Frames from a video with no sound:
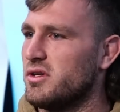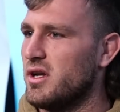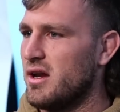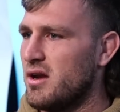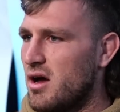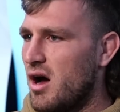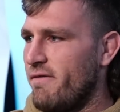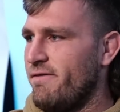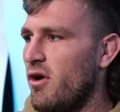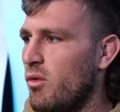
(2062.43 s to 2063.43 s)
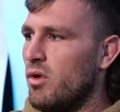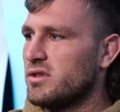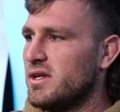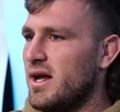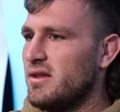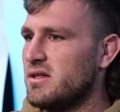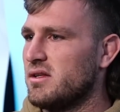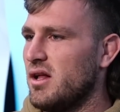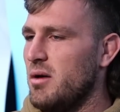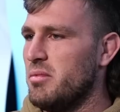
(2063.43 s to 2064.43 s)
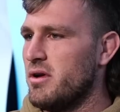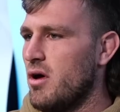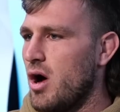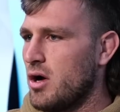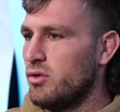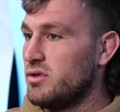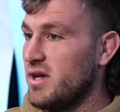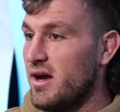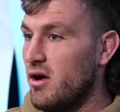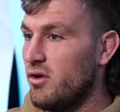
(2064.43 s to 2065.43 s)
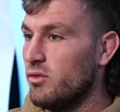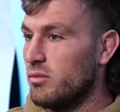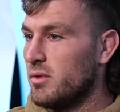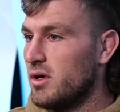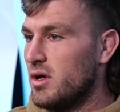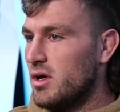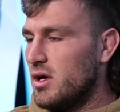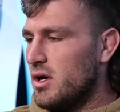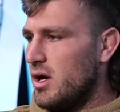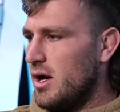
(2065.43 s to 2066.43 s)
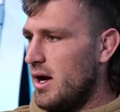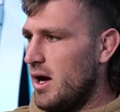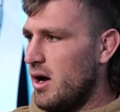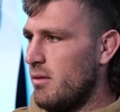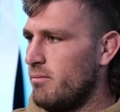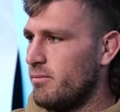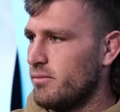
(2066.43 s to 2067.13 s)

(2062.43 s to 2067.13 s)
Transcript: and I felt wanted at this club, and I couldn't say no to them.